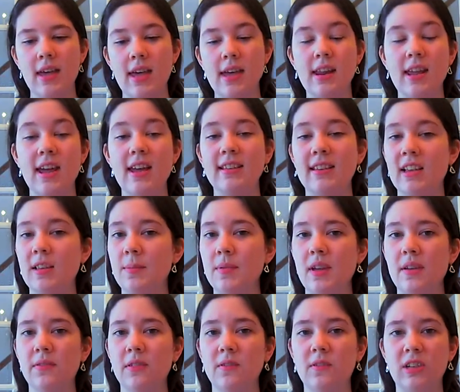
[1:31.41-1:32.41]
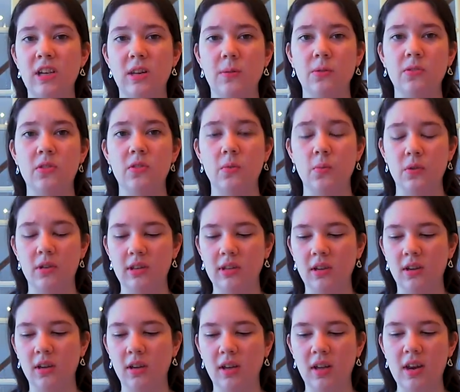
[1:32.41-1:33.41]
and it has SPF 15, which is
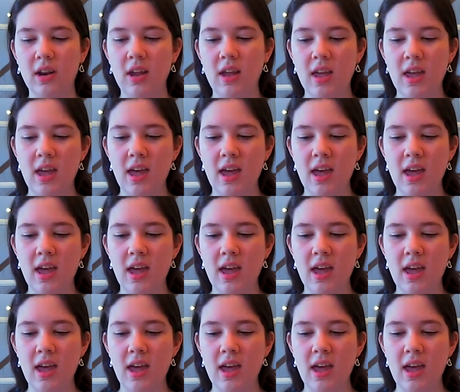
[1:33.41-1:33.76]
really good.